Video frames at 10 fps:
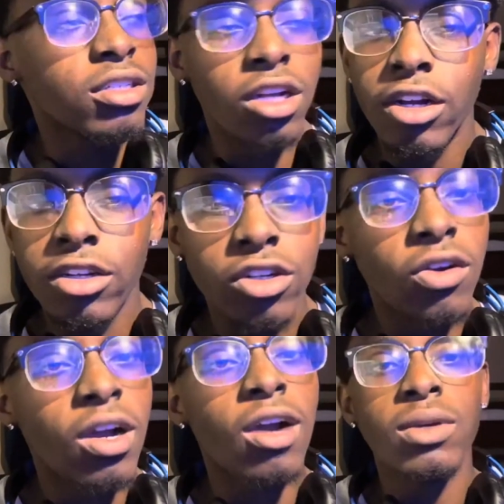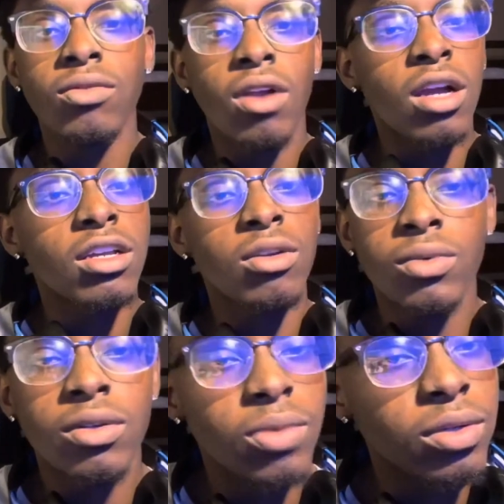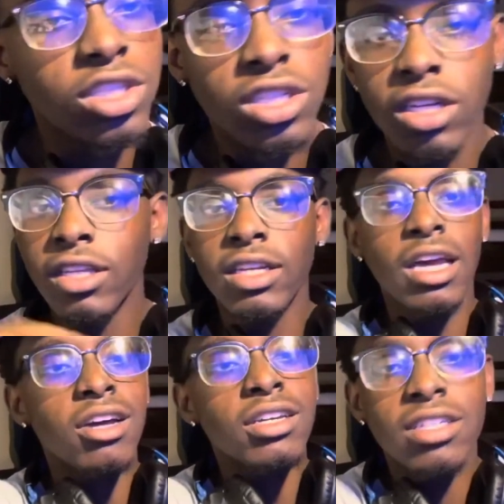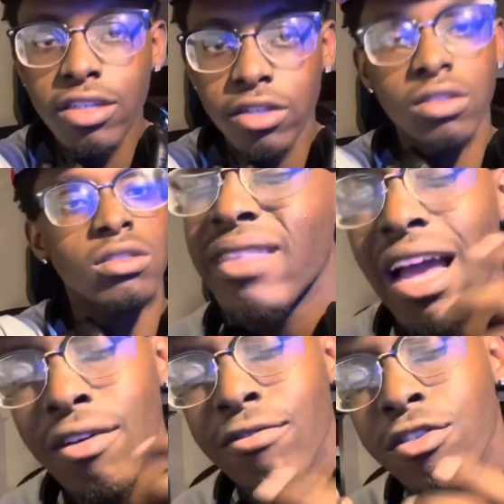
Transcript: already know how we rocking. We we chilling out here. Now for